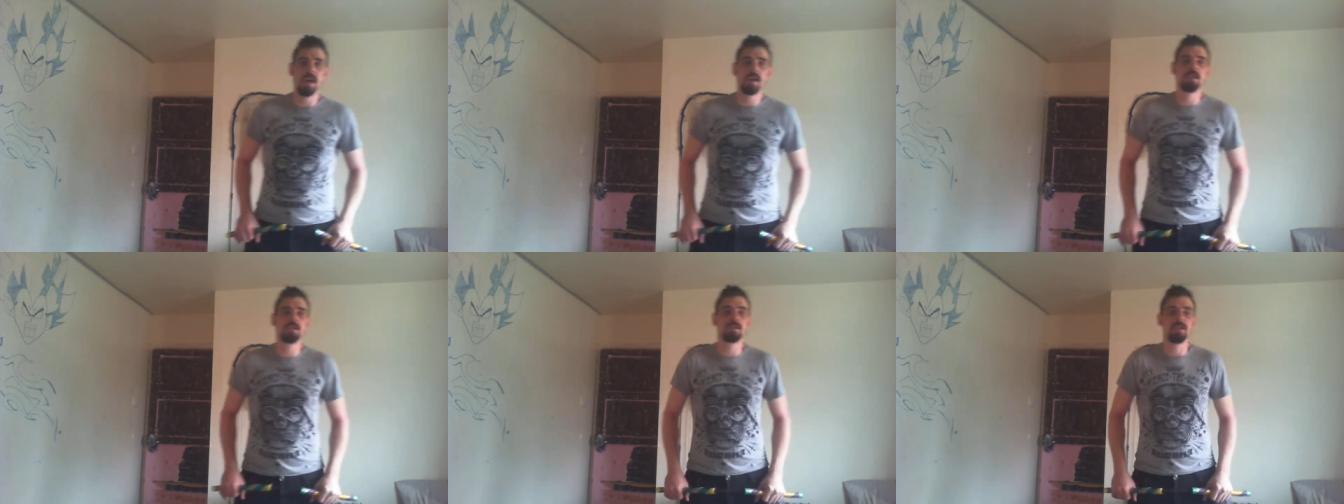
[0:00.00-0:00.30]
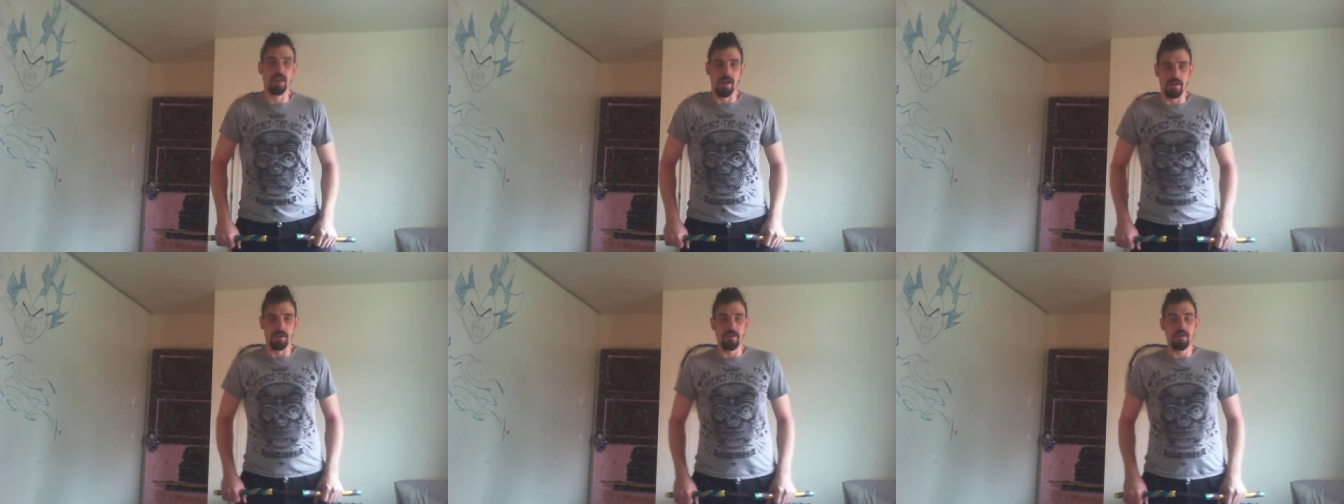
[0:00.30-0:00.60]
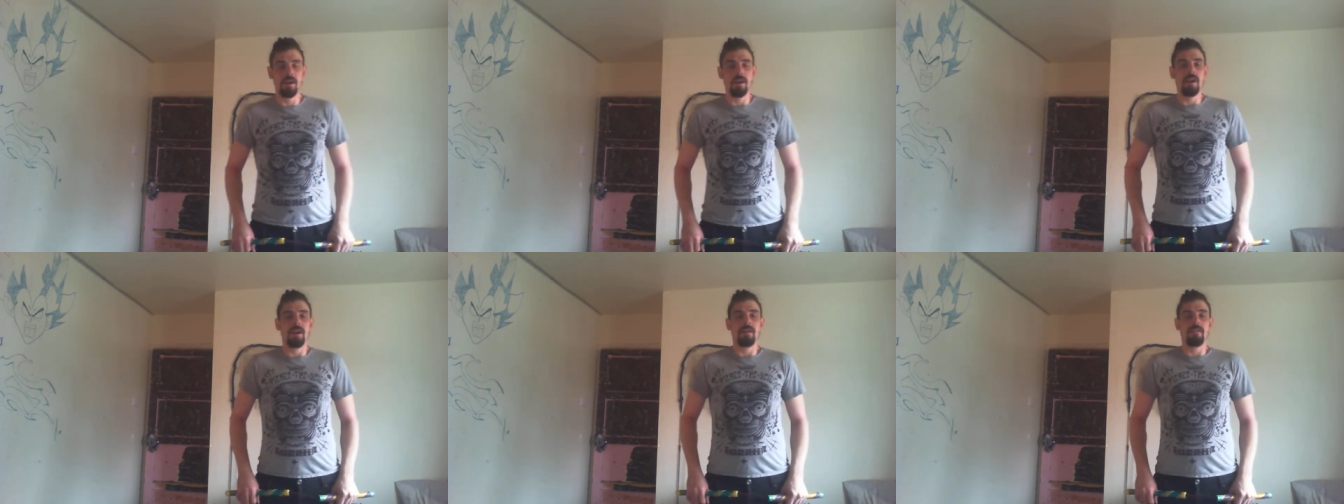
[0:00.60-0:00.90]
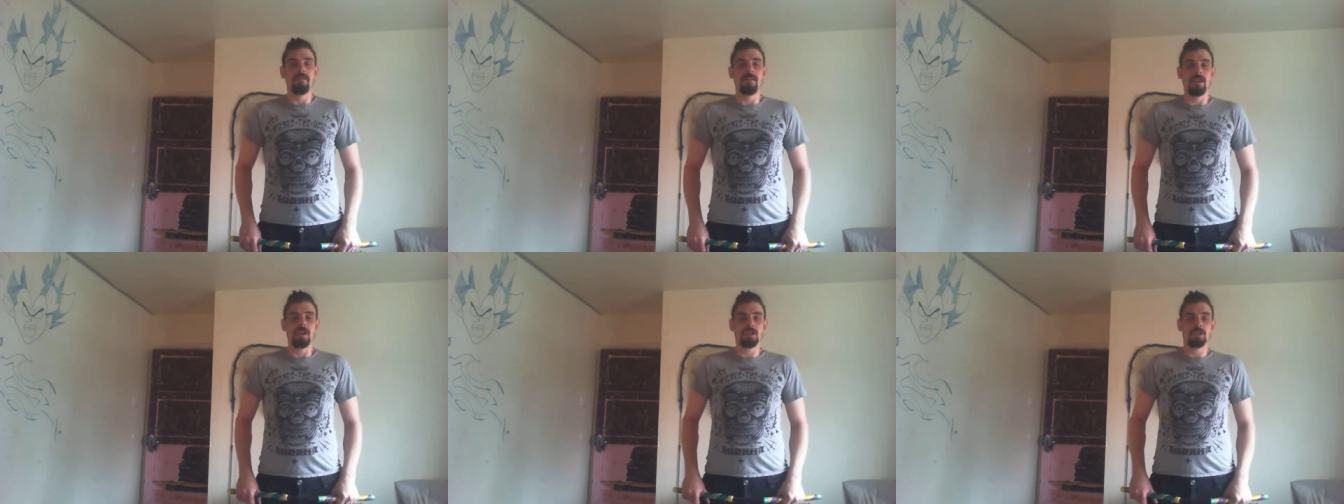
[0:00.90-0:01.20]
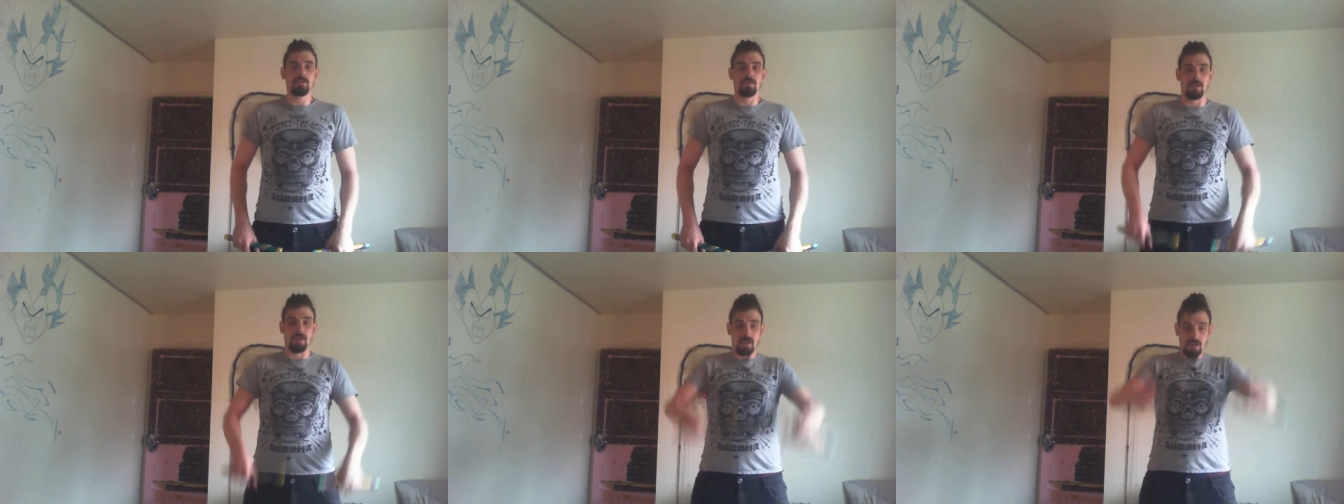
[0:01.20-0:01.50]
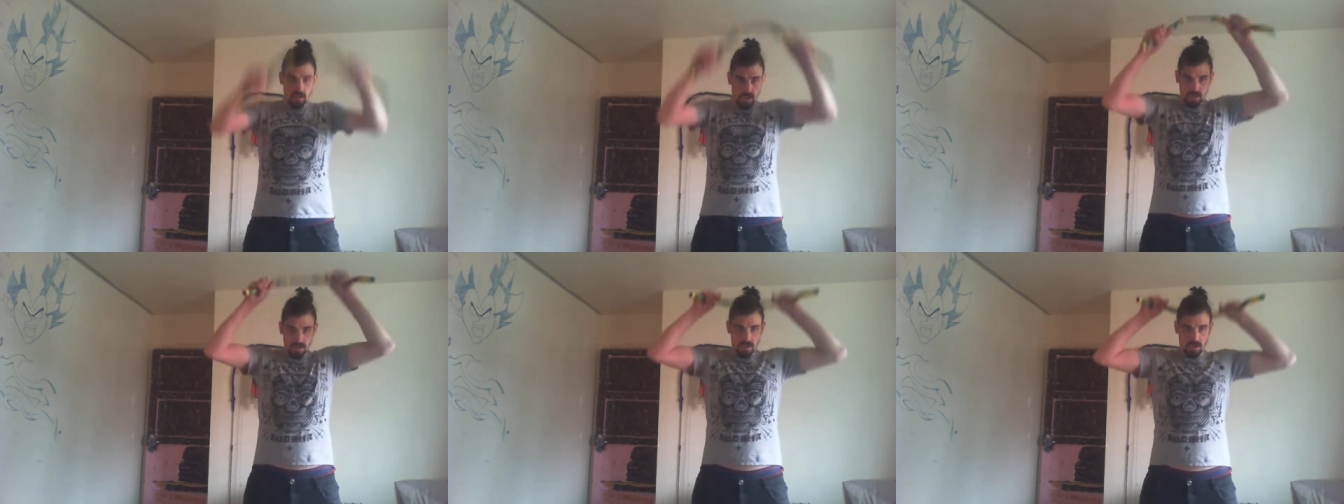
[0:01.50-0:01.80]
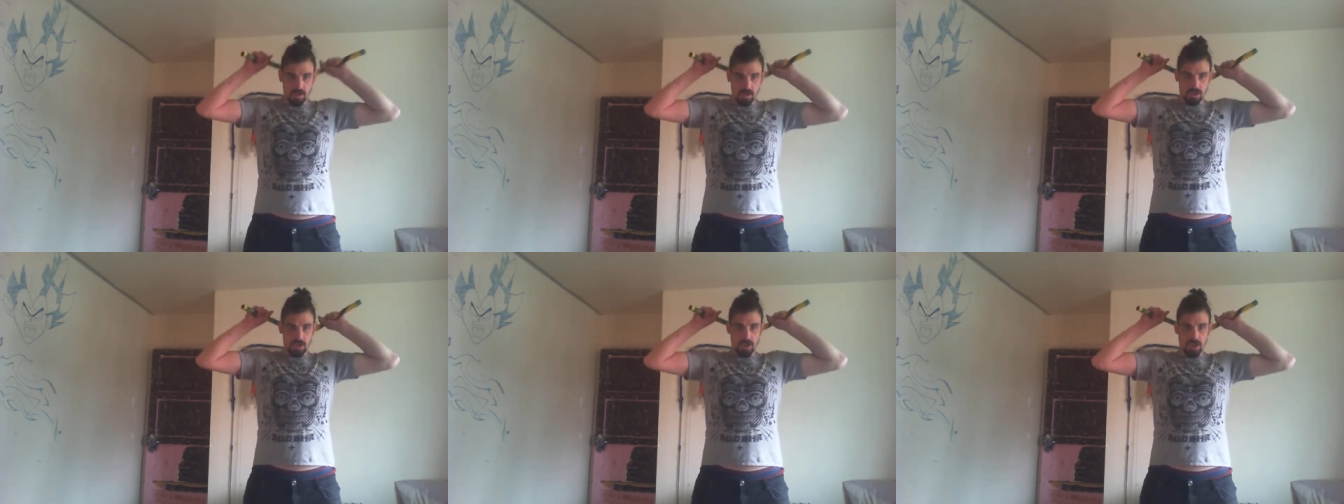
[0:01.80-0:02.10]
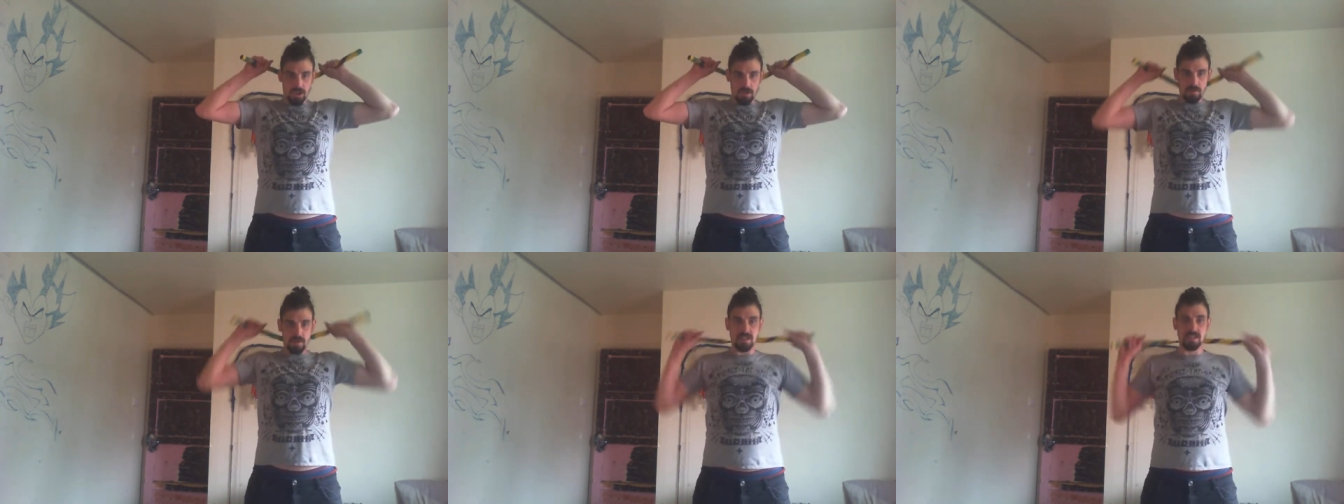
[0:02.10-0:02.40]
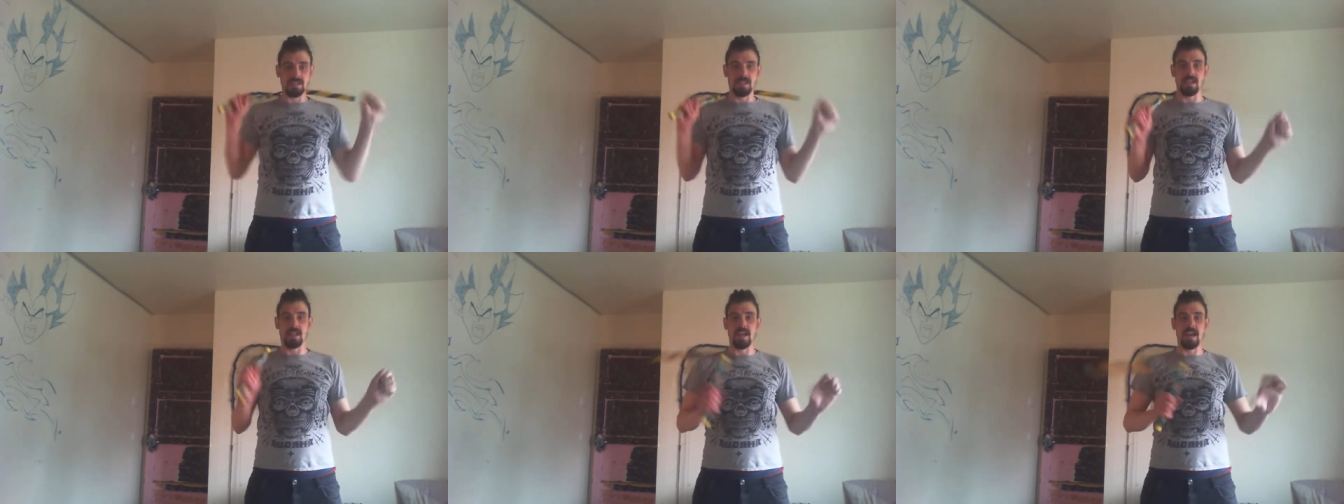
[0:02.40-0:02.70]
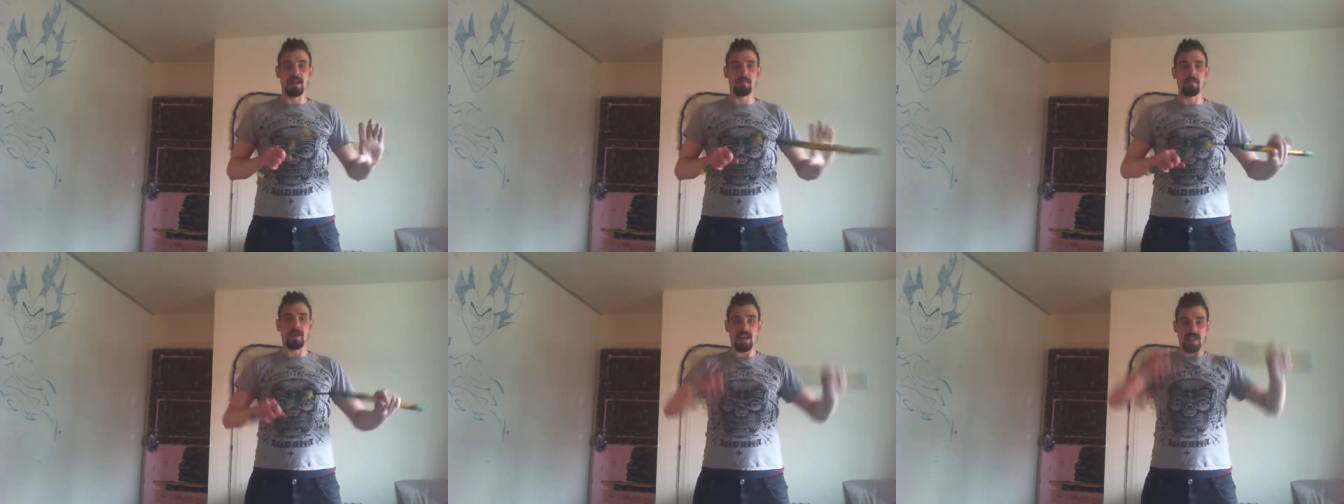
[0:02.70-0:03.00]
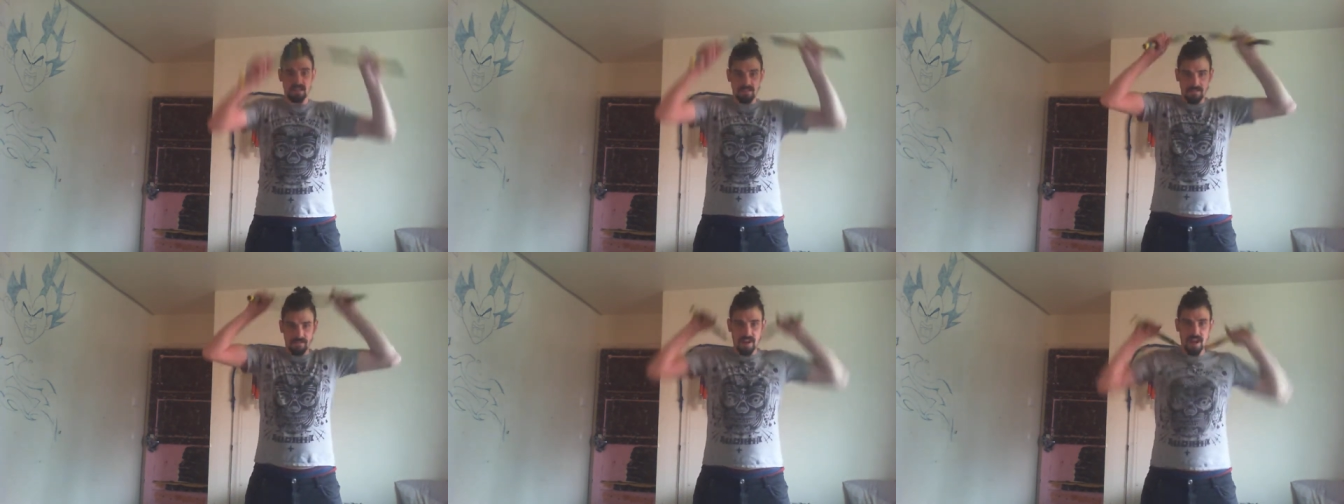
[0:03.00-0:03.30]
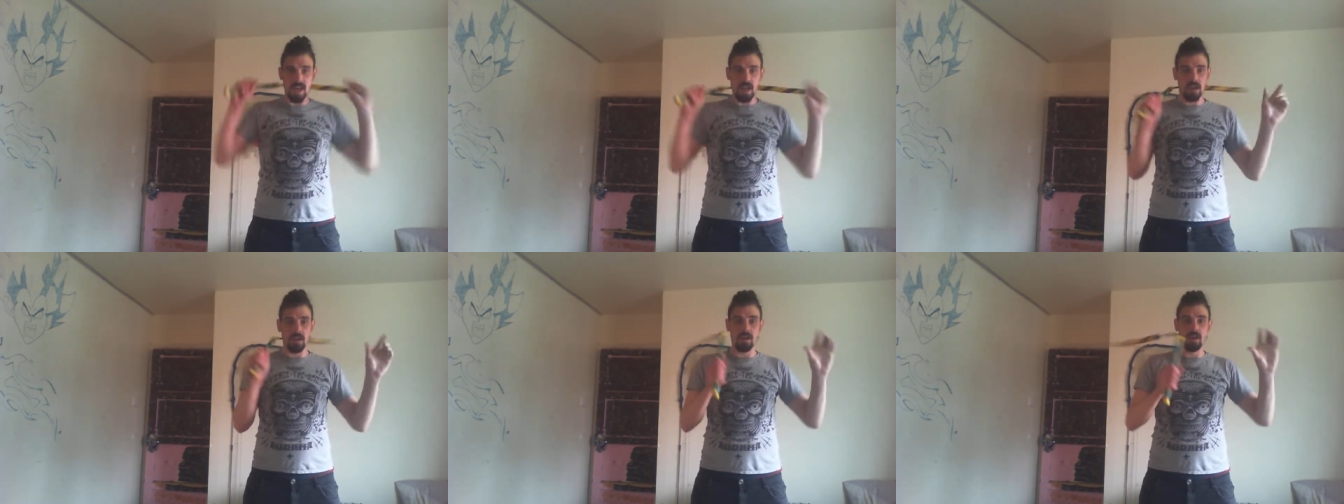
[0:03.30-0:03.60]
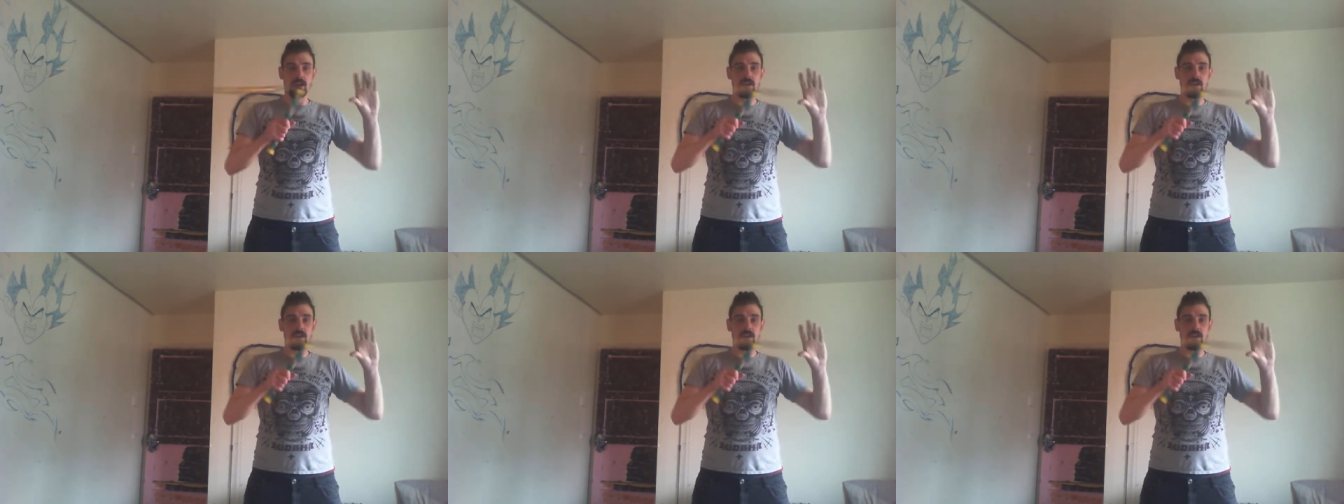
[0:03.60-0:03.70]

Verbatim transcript: So first one I'm going to show you is the net pass fake.